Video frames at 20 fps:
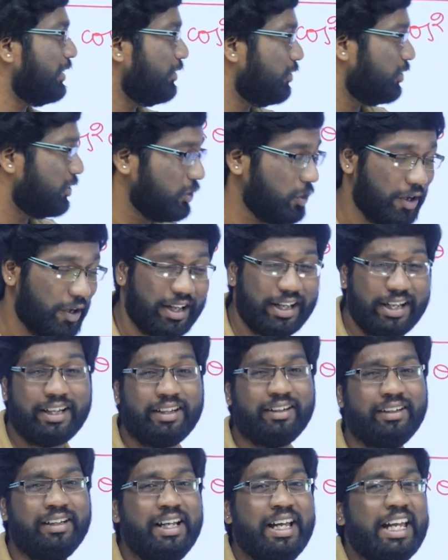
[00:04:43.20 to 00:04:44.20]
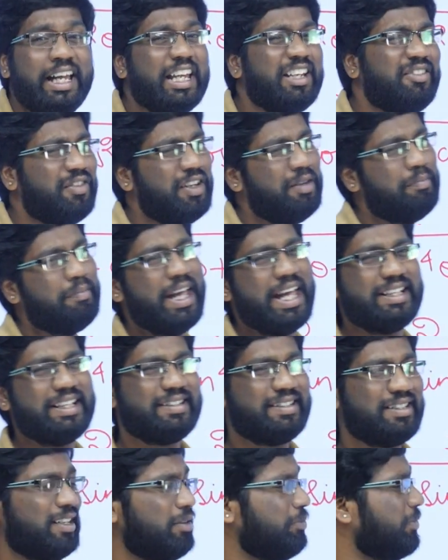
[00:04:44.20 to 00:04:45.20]
square, it will make
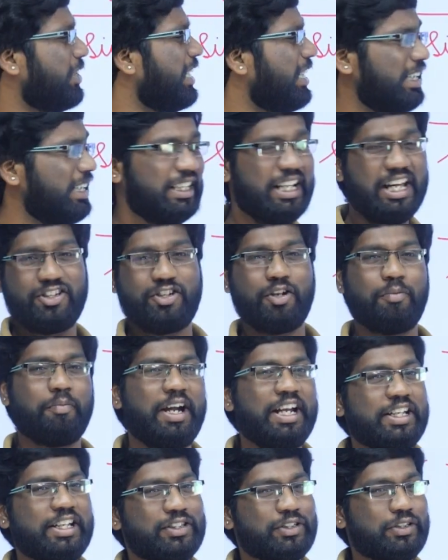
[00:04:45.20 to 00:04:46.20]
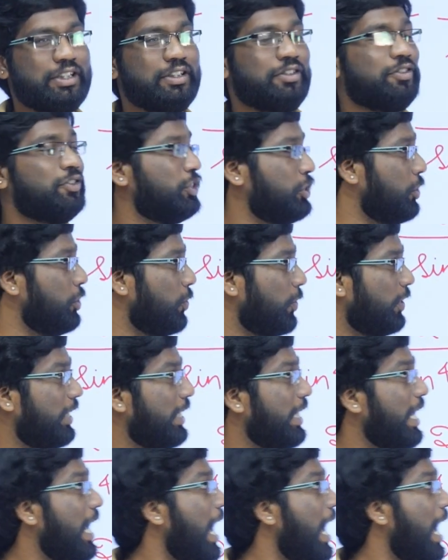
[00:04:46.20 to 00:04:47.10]
some irritation, my dear students. So only